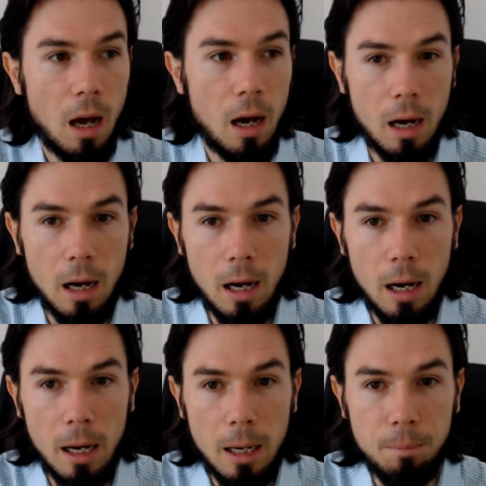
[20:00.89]

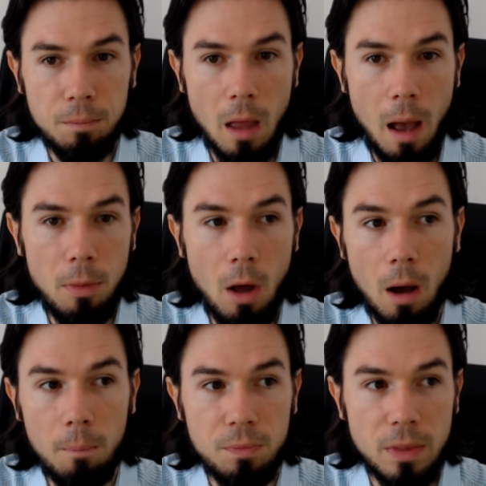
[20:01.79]
Uh, I'm
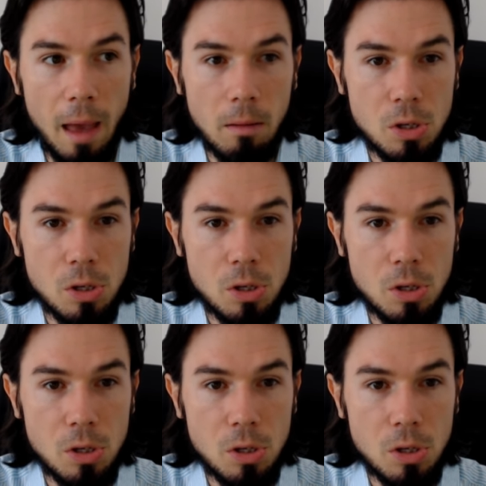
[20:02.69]
not down